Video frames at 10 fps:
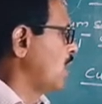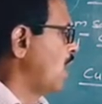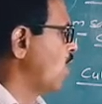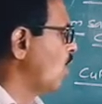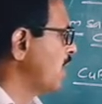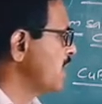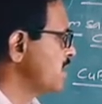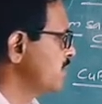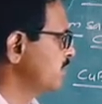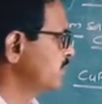
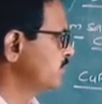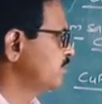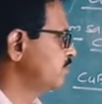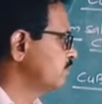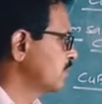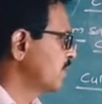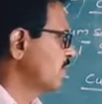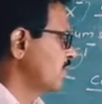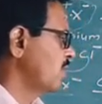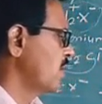haloarine
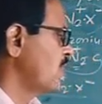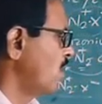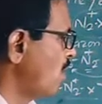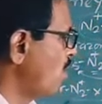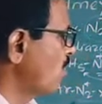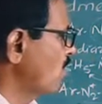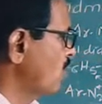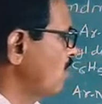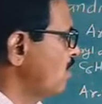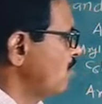
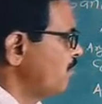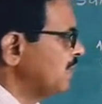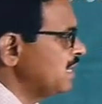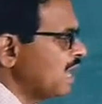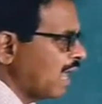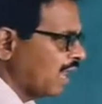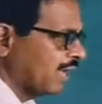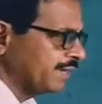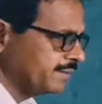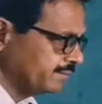or phenyl
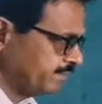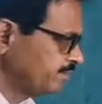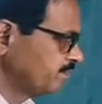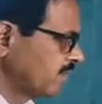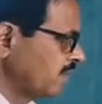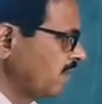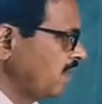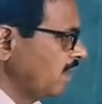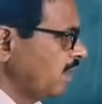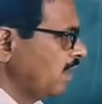halide.
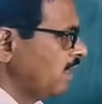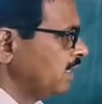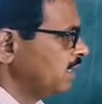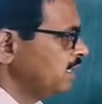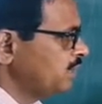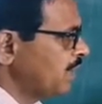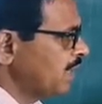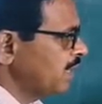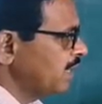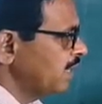In this
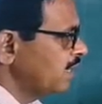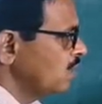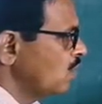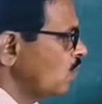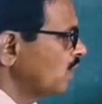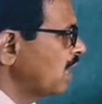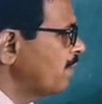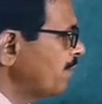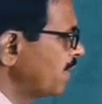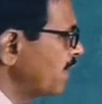way, we can
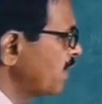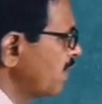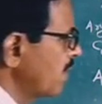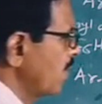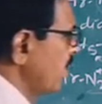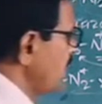prepare here